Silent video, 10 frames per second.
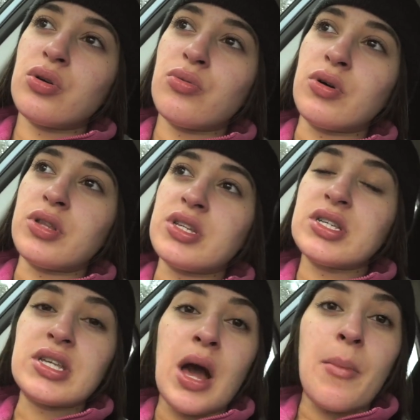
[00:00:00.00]
well this
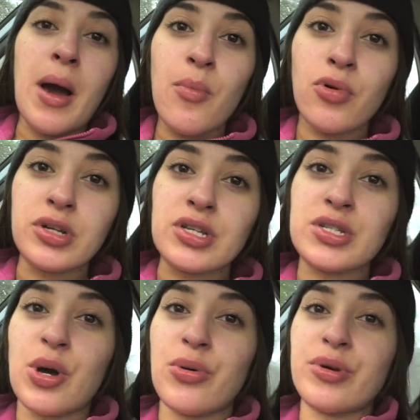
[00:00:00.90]
is how my morning's
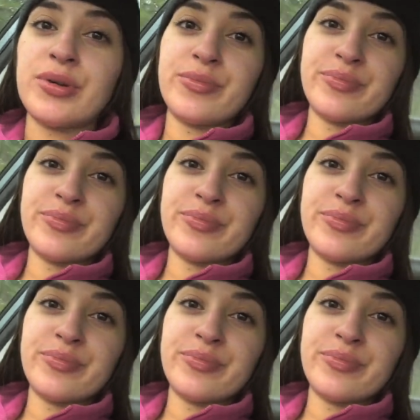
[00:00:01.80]
going.